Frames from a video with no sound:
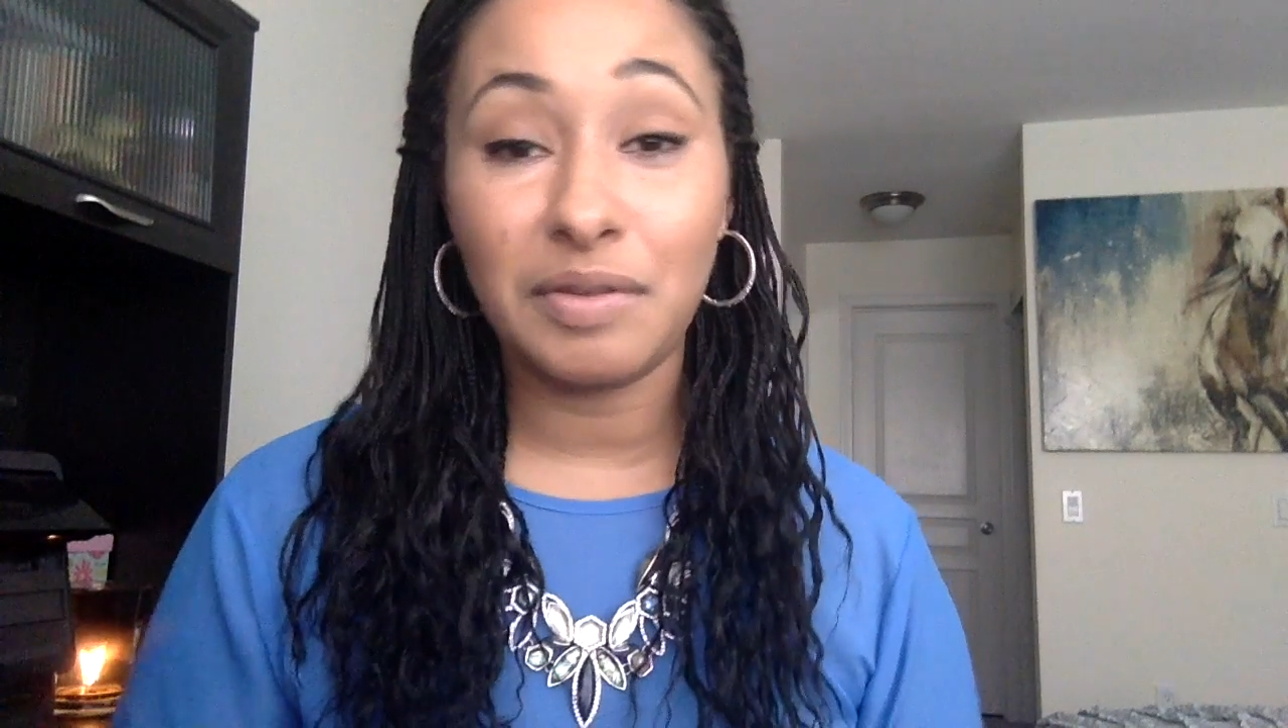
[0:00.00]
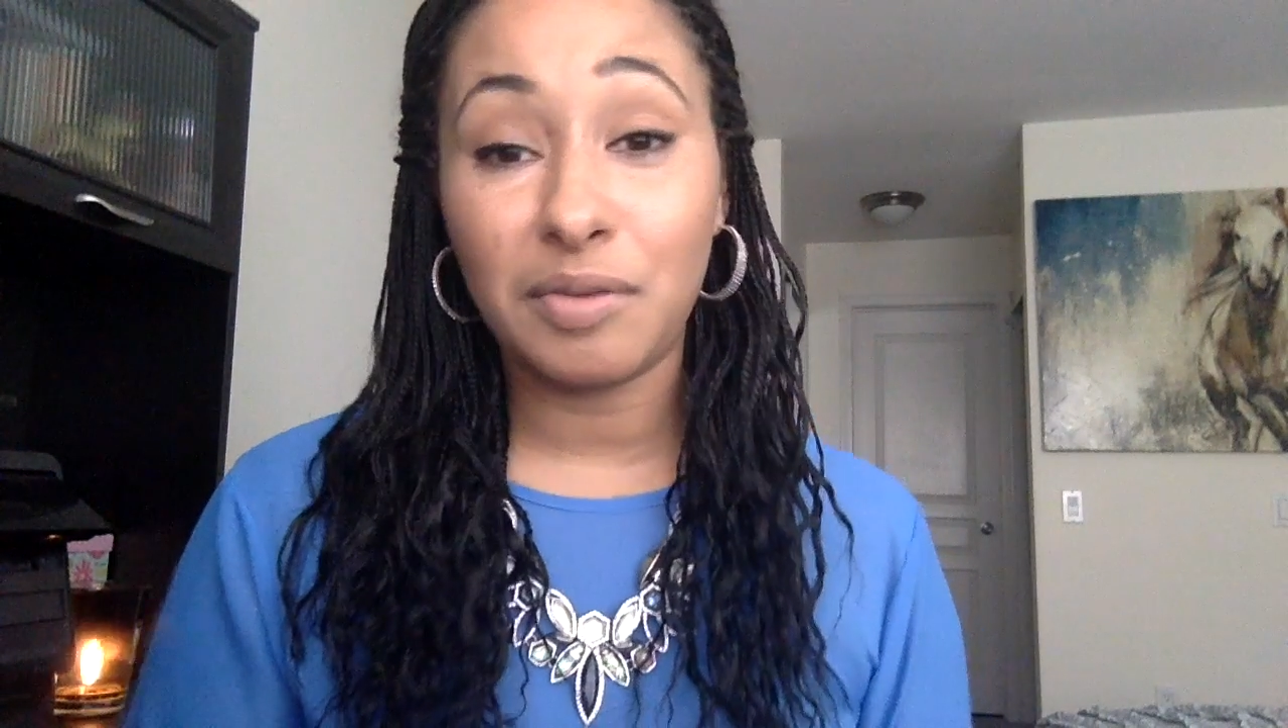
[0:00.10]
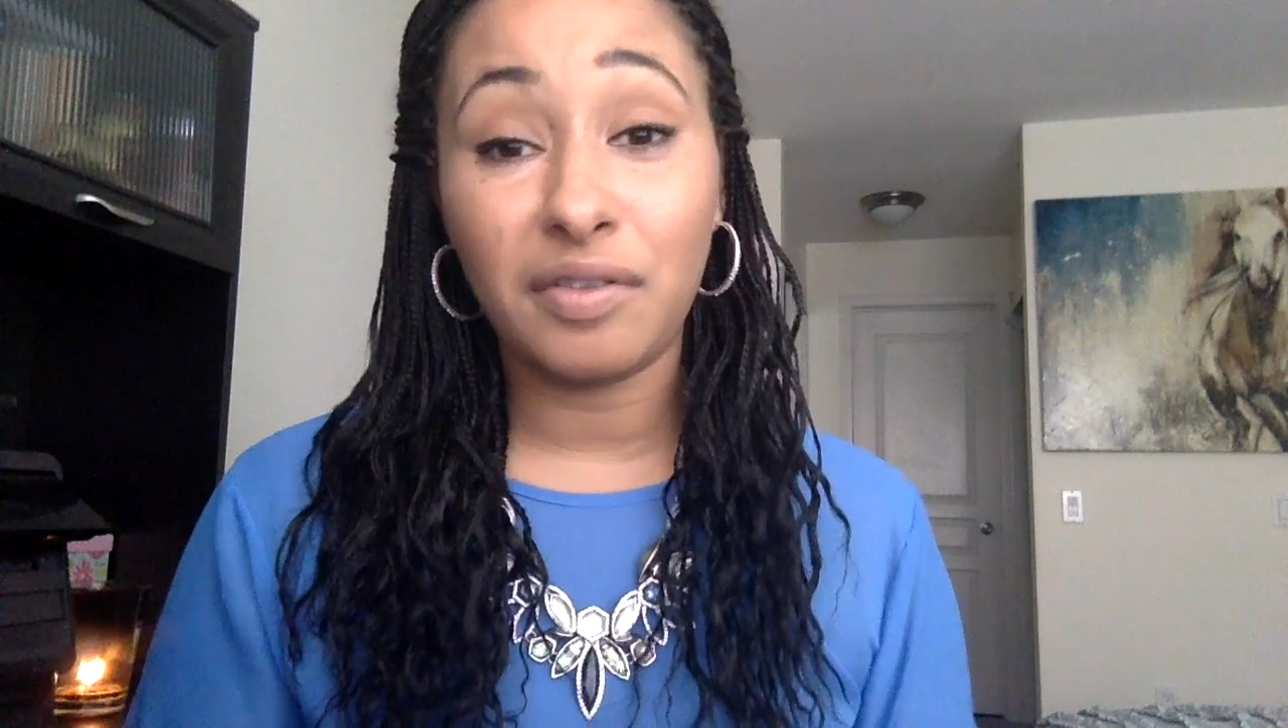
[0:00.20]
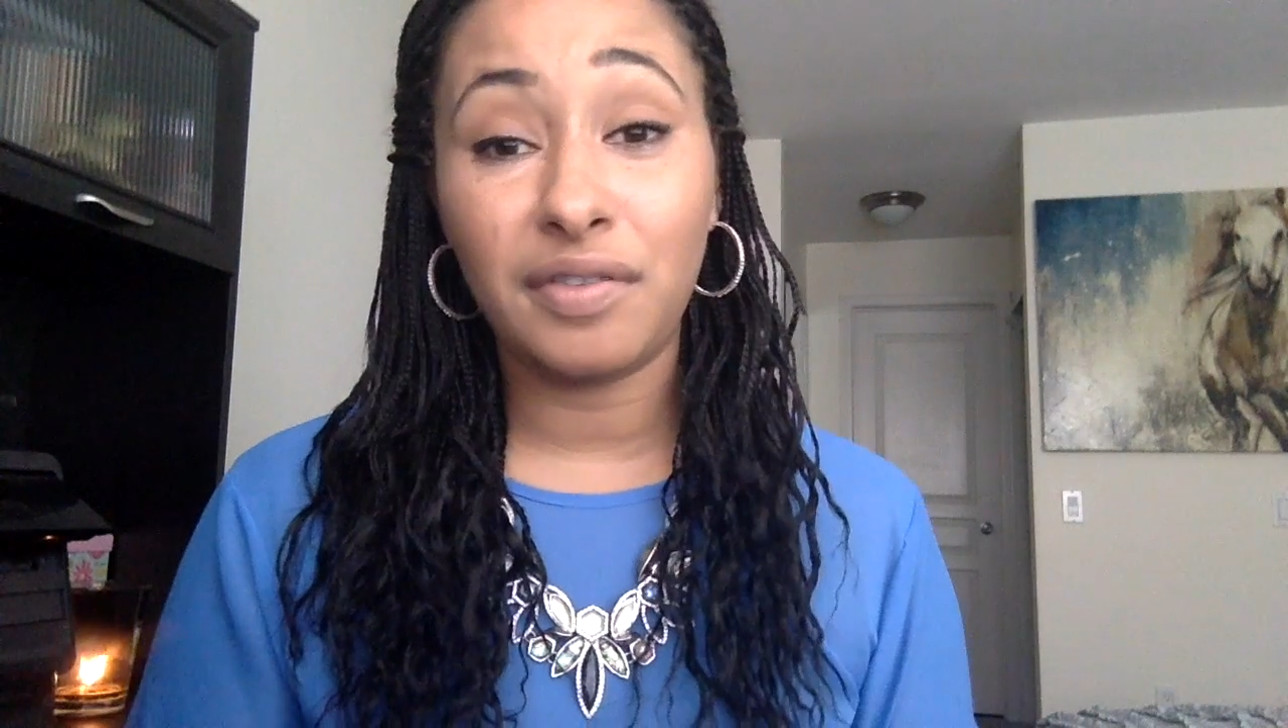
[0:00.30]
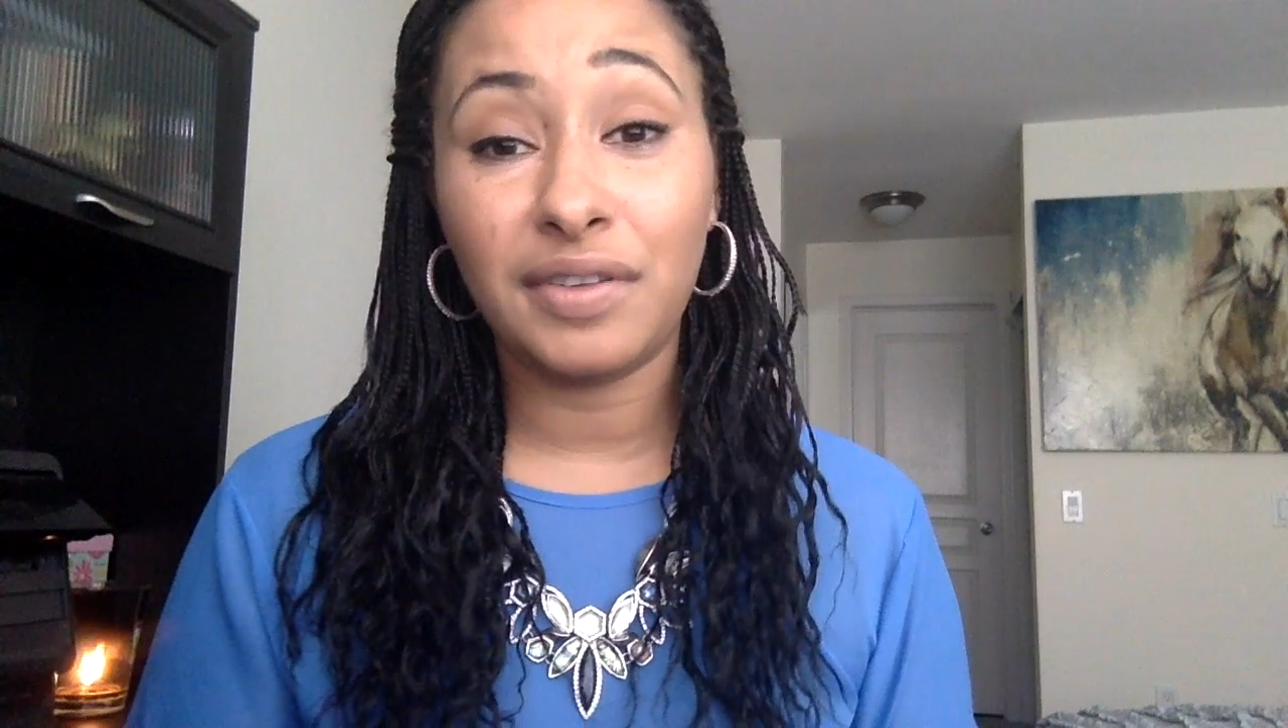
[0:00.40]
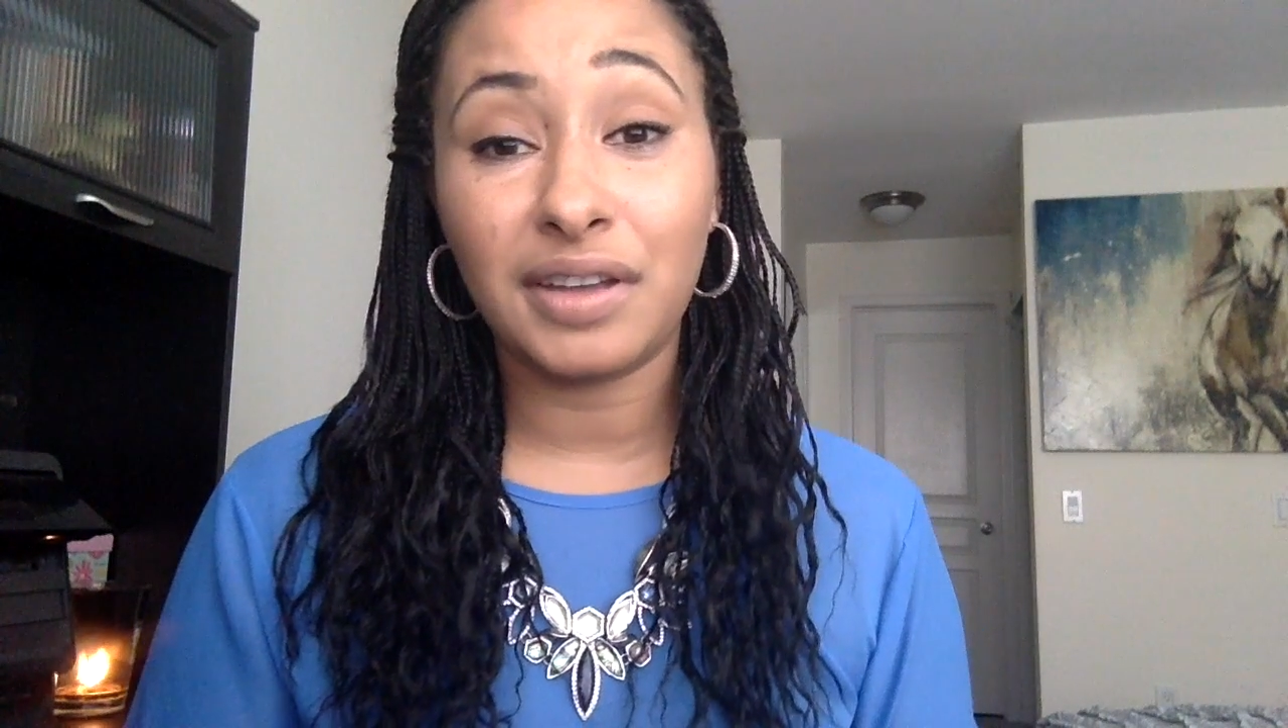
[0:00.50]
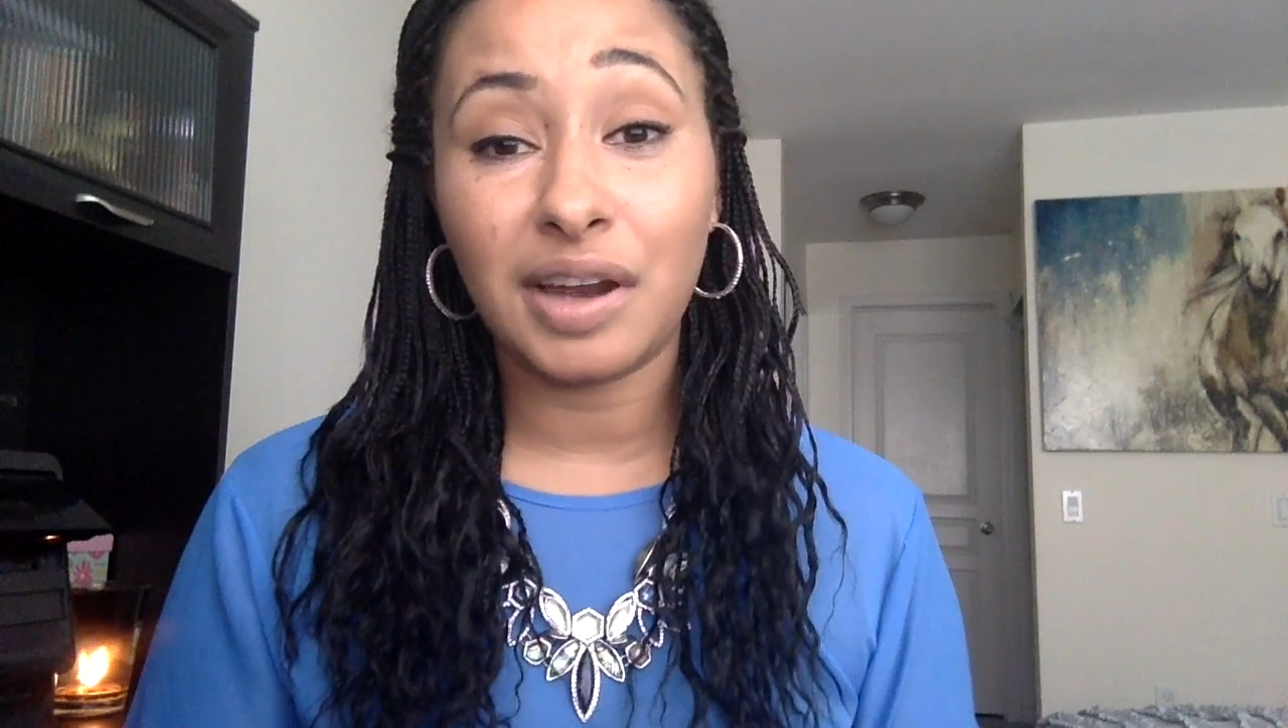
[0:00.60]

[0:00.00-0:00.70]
both fulfilled